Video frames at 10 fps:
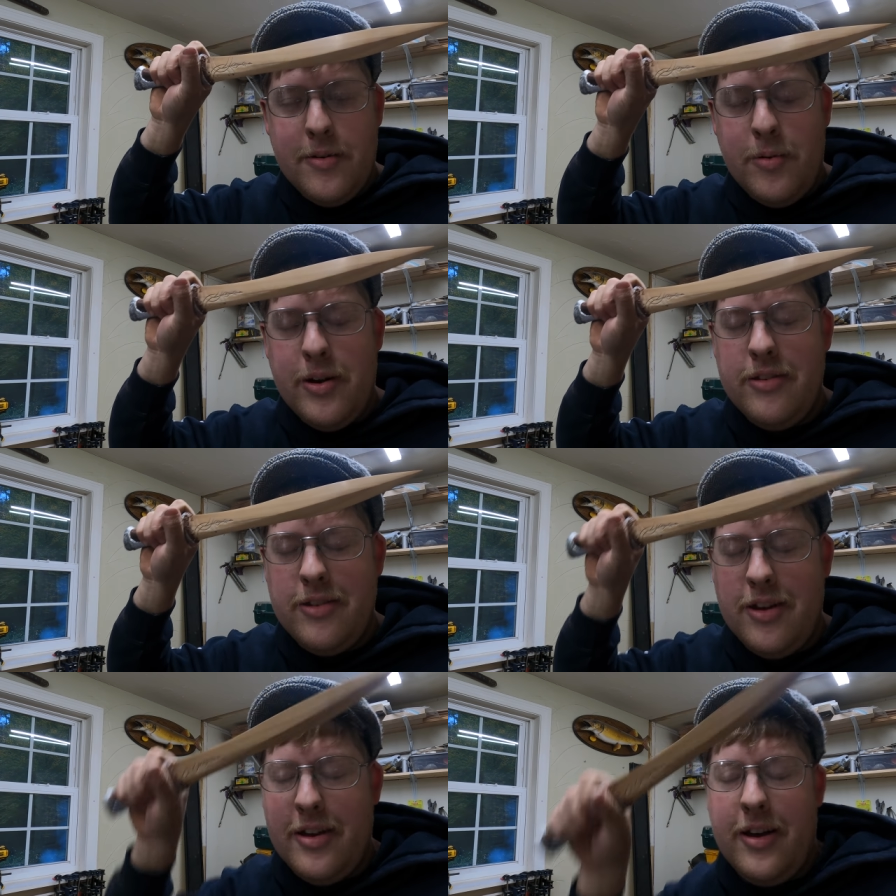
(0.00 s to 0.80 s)
what is
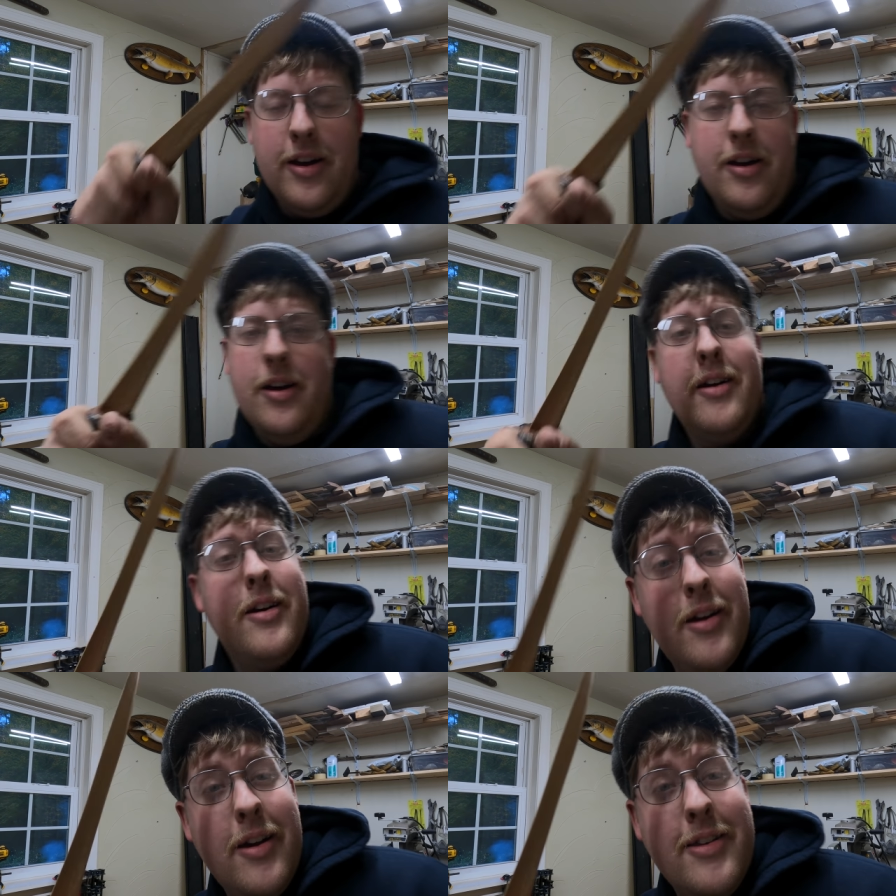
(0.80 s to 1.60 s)
it,
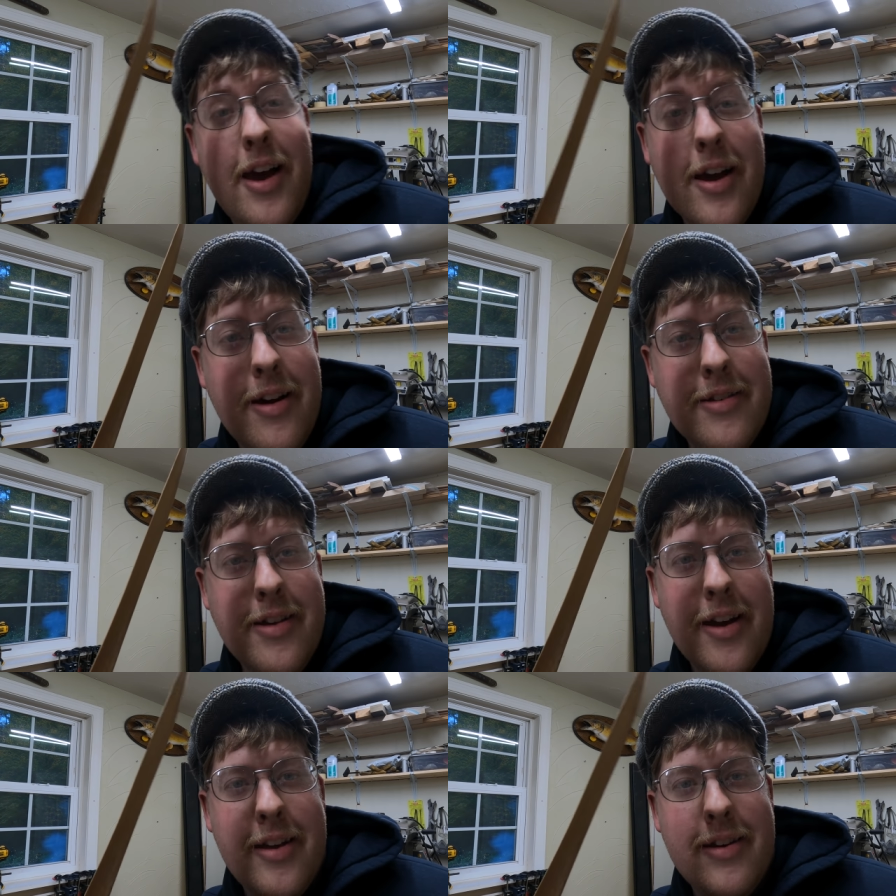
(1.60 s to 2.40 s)
uh, Attack on
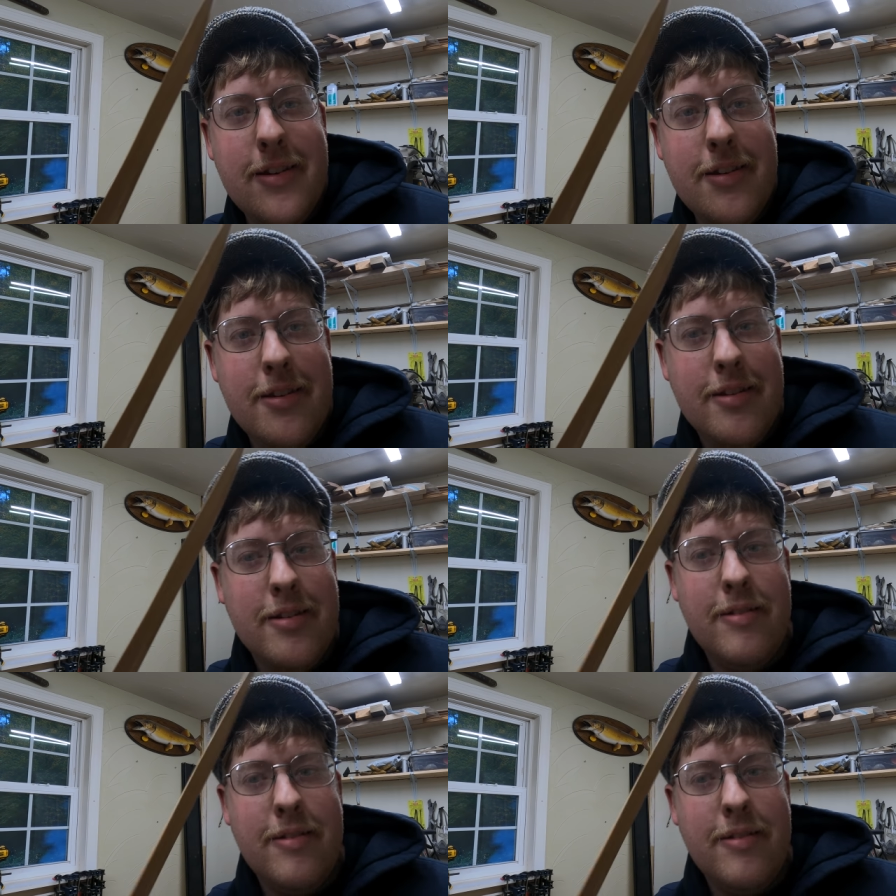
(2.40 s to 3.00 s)
Titan?